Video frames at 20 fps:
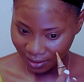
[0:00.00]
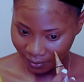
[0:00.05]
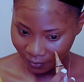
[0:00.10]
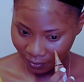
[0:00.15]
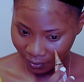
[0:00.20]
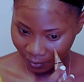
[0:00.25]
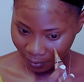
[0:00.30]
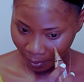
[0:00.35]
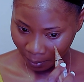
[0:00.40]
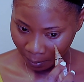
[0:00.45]

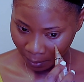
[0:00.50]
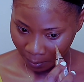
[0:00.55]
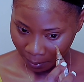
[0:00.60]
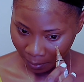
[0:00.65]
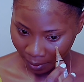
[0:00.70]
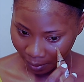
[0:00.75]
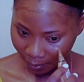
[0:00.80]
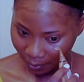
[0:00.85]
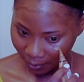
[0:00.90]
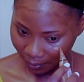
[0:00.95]
even
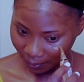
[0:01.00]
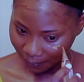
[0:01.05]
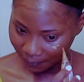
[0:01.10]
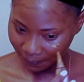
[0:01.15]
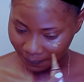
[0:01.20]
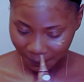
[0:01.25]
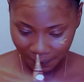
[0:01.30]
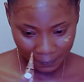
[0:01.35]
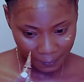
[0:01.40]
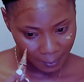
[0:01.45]
remember, but
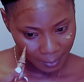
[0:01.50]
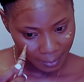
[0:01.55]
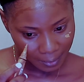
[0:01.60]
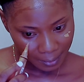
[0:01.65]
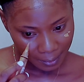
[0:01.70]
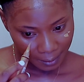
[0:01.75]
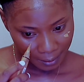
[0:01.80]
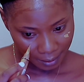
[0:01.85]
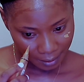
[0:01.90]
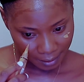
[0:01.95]

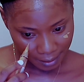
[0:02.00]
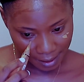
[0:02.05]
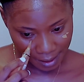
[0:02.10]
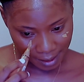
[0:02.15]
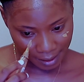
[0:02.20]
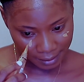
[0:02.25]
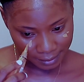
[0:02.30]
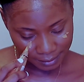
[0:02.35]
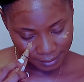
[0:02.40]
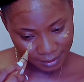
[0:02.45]

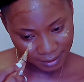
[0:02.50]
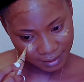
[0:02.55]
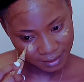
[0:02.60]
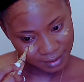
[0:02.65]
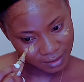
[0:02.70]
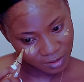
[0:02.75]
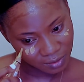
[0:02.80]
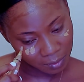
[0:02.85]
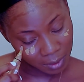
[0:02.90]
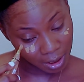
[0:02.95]
yeah, this
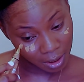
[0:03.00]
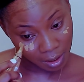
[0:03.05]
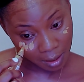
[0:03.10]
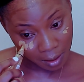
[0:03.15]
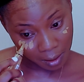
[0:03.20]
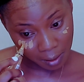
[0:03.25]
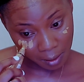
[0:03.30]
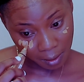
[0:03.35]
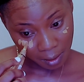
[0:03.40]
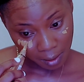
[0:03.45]
is me
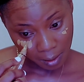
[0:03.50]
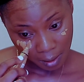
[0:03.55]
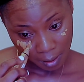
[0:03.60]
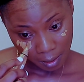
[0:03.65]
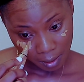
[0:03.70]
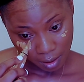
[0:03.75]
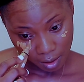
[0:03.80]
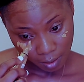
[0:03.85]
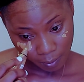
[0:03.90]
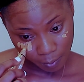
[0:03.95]

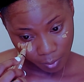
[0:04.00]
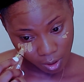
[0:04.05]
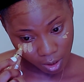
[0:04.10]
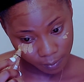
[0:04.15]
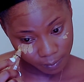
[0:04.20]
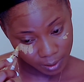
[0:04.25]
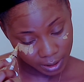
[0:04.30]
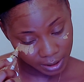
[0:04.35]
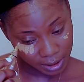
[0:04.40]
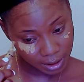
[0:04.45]

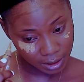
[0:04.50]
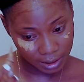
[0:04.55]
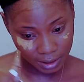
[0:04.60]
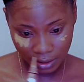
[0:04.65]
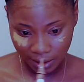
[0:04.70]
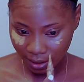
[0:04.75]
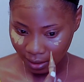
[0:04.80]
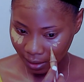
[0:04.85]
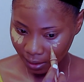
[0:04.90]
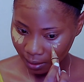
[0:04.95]

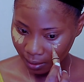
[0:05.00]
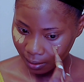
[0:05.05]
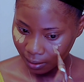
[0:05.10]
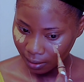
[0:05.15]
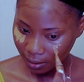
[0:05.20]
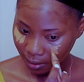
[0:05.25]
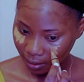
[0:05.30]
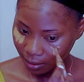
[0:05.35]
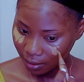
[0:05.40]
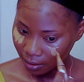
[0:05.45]
publicly
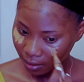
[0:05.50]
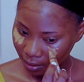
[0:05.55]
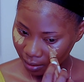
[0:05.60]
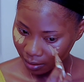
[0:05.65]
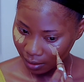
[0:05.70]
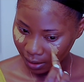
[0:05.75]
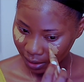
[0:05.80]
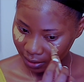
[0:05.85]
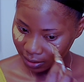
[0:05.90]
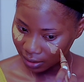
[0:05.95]

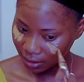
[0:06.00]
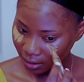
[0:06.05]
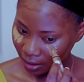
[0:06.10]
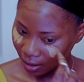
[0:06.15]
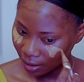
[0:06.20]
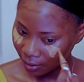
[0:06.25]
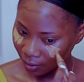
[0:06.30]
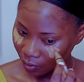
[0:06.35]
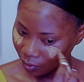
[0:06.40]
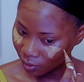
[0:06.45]
letting
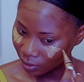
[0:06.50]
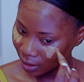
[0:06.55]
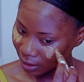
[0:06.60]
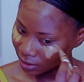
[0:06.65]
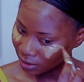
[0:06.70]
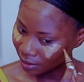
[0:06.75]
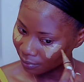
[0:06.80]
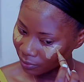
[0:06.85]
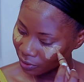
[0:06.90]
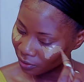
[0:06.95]
her know
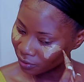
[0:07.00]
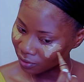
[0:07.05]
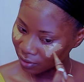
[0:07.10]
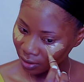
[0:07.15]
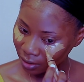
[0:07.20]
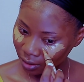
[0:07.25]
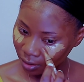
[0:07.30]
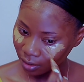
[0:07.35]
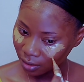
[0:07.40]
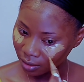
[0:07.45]
that I'm
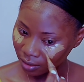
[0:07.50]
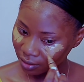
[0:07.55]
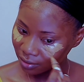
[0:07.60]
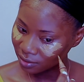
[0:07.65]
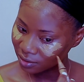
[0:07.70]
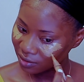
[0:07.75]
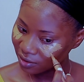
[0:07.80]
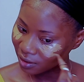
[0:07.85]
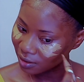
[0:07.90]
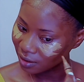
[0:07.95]
using her
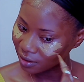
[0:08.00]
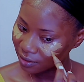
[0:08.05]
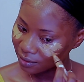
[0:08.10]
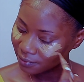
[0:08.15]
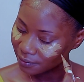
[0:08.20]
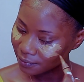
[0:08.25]
concealer.